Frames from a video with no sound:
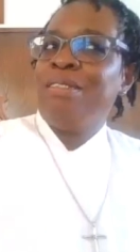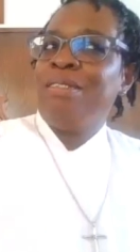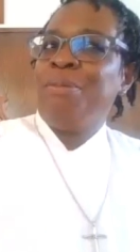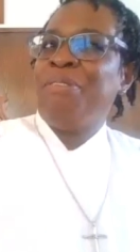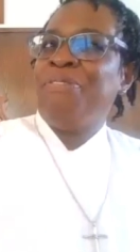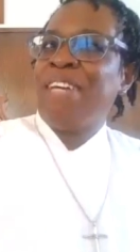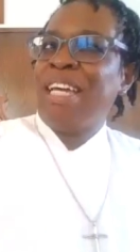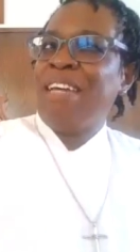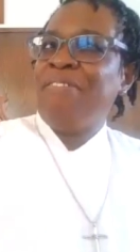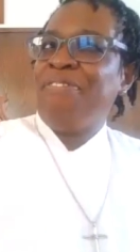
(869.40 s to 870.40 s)
with
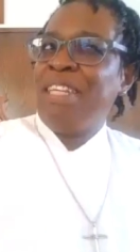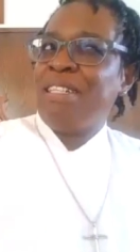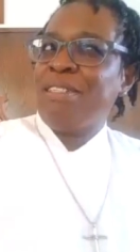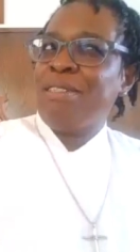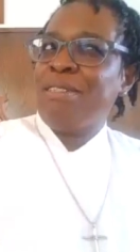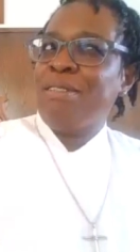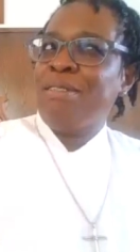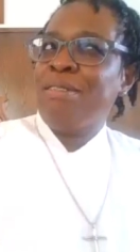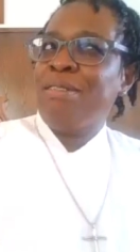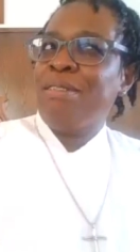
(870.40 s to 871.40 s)
five fish
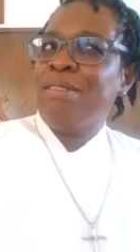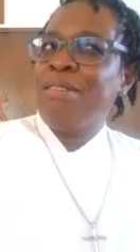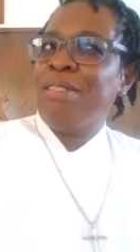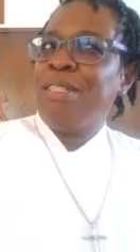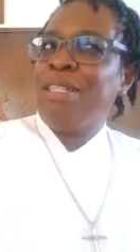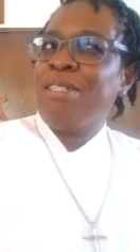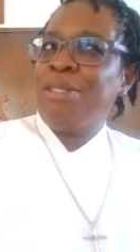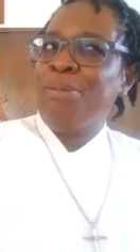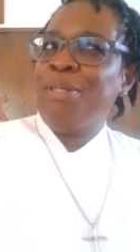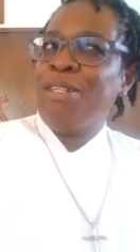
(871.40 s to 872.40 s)
and
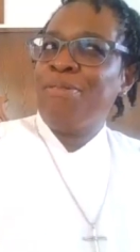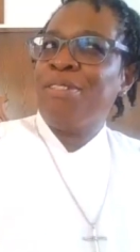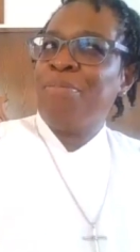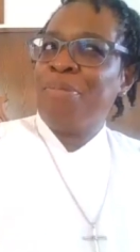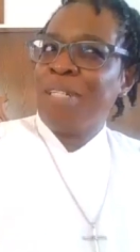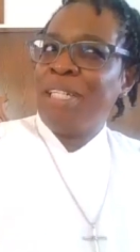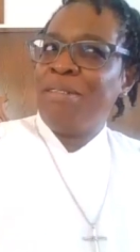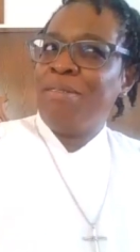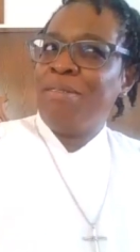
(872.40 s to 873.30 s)
two loaves of bread.